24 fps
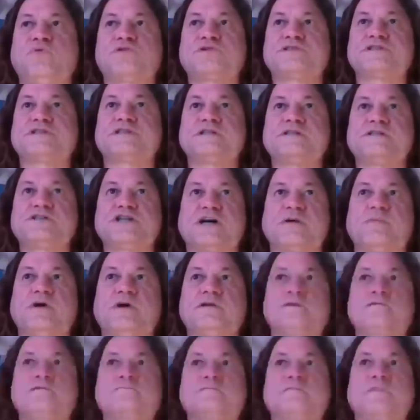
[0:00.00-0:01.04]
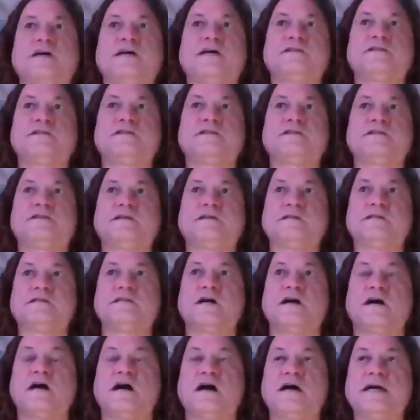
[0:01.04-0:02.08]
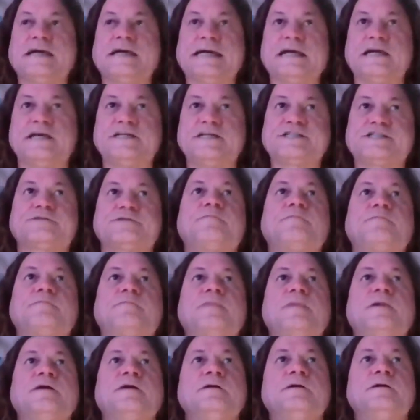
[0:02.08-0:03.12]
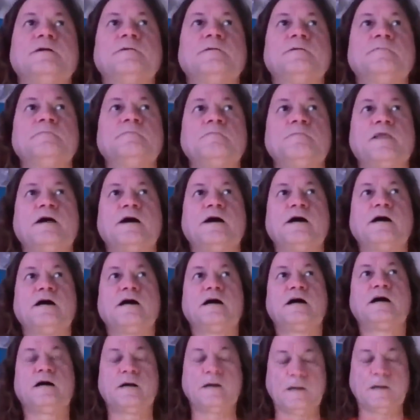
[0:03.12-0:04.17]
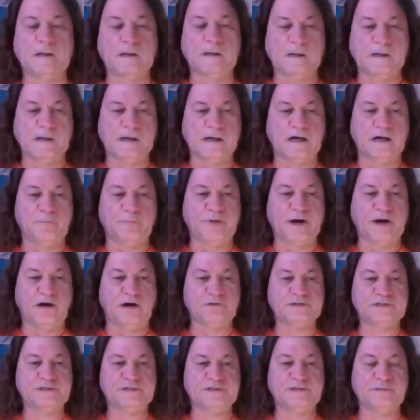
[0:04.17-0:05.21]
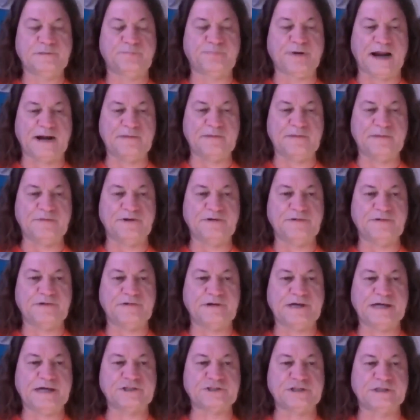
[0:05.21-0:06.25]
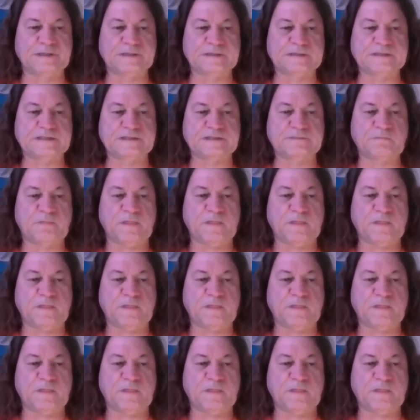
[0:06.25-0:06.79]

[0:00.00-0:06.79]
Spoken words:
in German and in English about the primary directions,